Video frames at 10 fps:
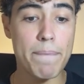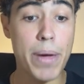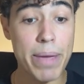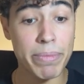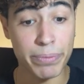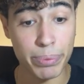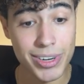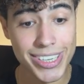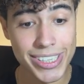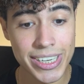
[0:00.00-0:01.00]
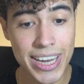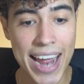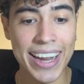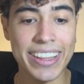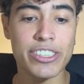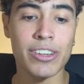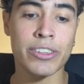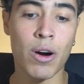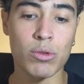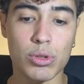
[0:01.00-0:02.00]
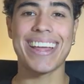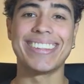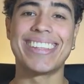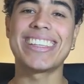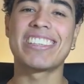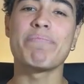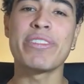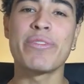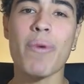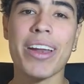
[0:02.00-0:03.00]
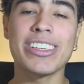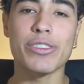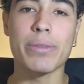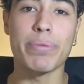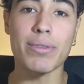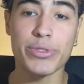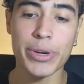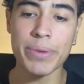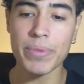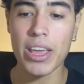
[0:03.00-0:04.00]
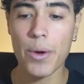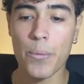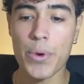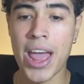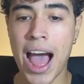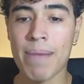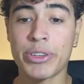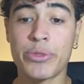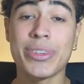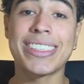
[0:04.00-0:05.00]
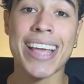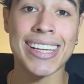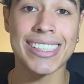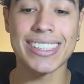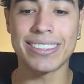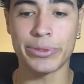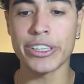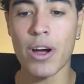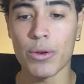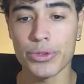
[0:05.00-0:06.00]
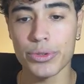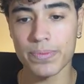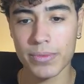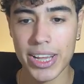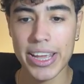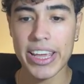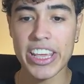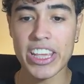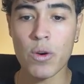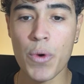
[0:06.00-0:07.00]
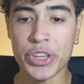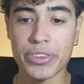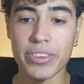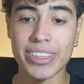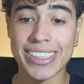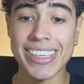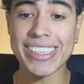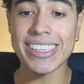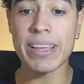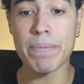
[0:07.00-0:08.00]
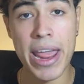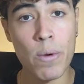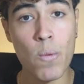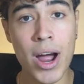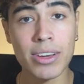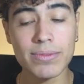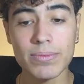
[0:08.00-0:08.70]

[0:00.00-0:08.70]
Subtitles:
payment processing, and additional notes. Then jumping right into the prompt tree, we have three states, three nodes, in which this is the main one.